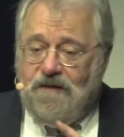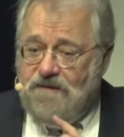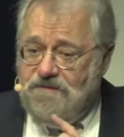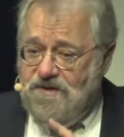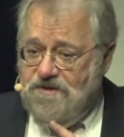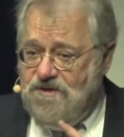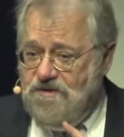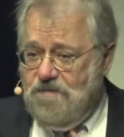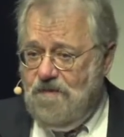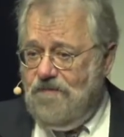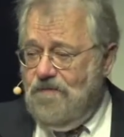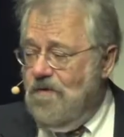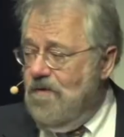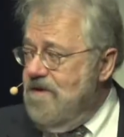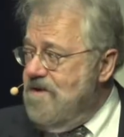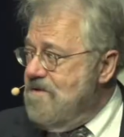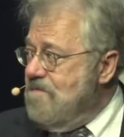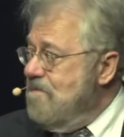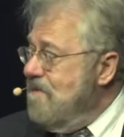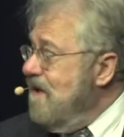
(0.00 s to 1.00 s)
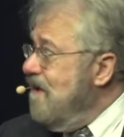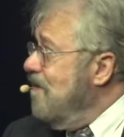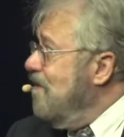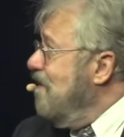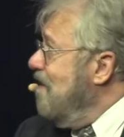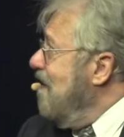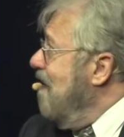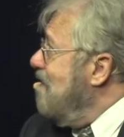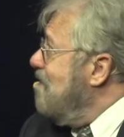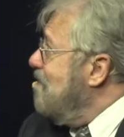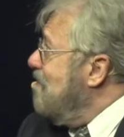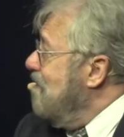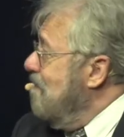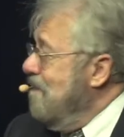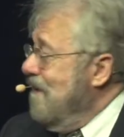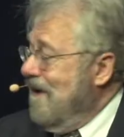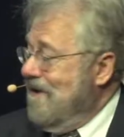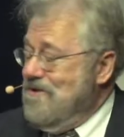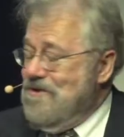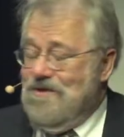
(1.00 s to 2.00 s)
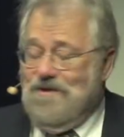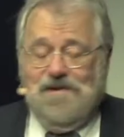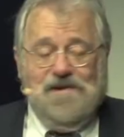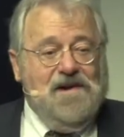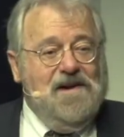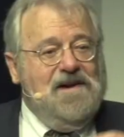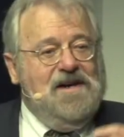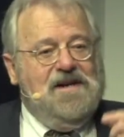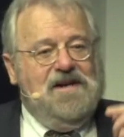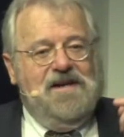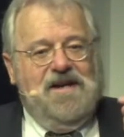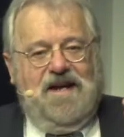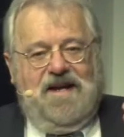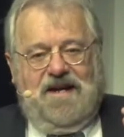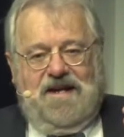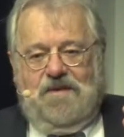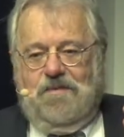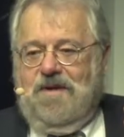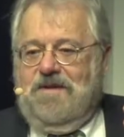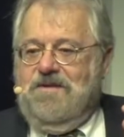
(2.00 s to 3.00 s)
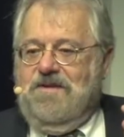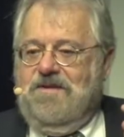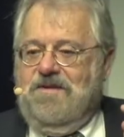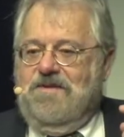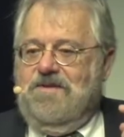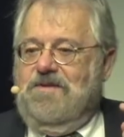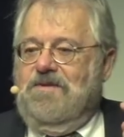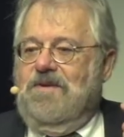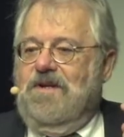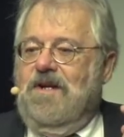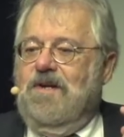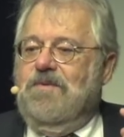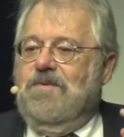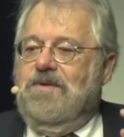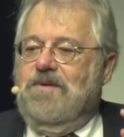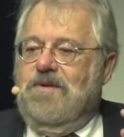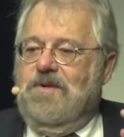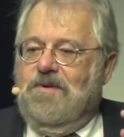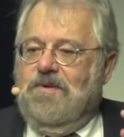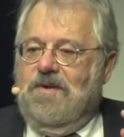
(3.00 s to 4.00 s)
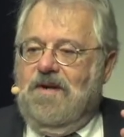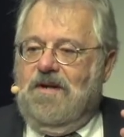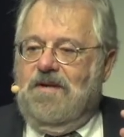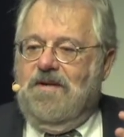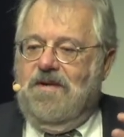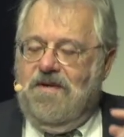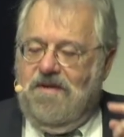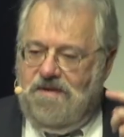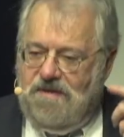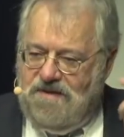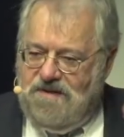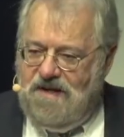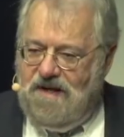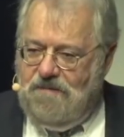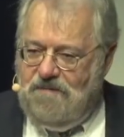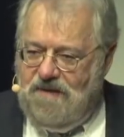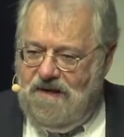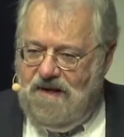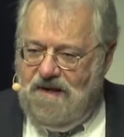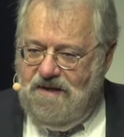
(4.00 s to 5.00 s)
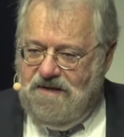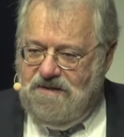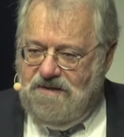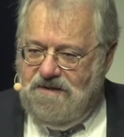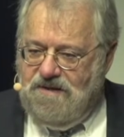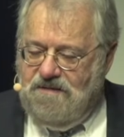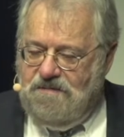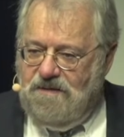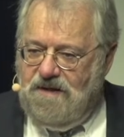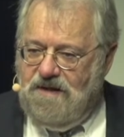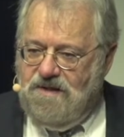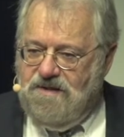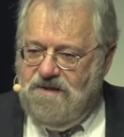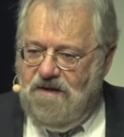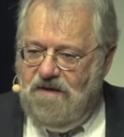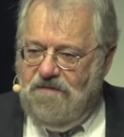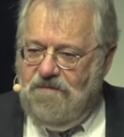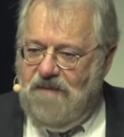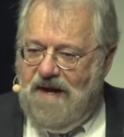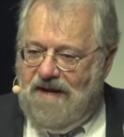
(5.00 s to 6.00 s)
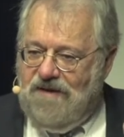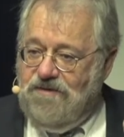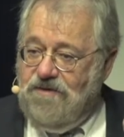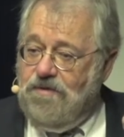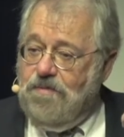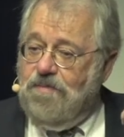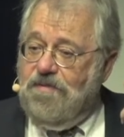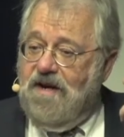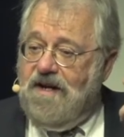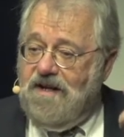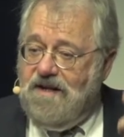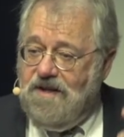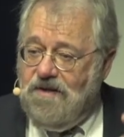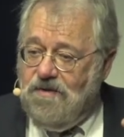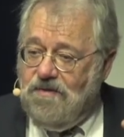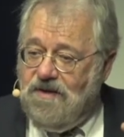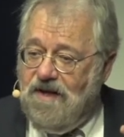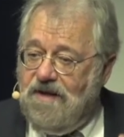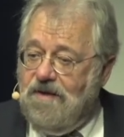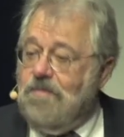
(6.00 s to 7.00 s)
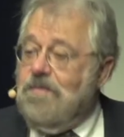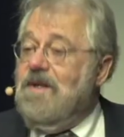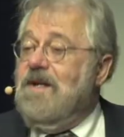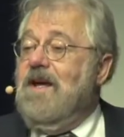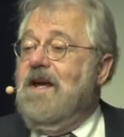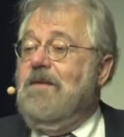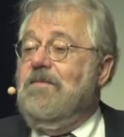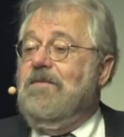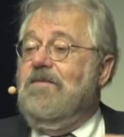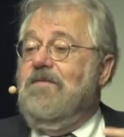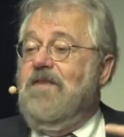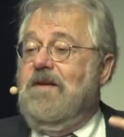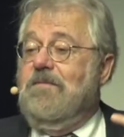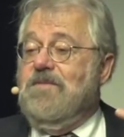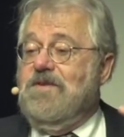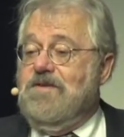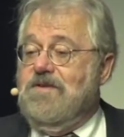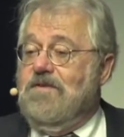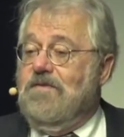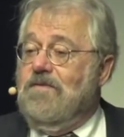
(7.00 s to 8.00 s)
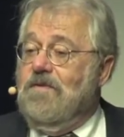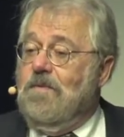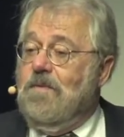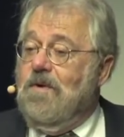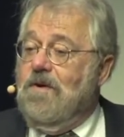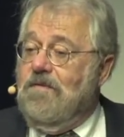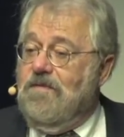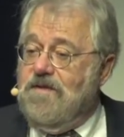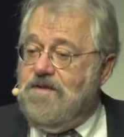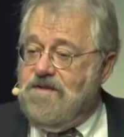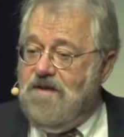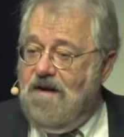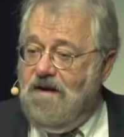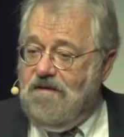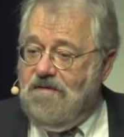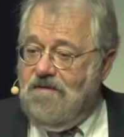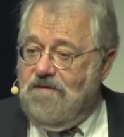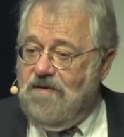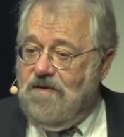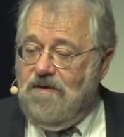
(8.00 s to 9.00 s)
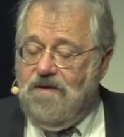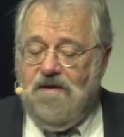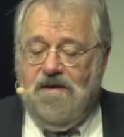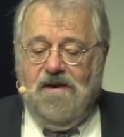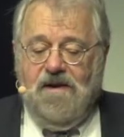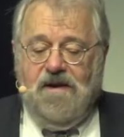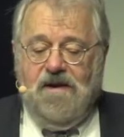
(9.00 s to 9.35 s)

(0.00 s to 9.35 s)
this was before his beard entered the picture. He went to the studio in New York the same day as the speech of Matthew Brady, who later became the famous Civil War photographer,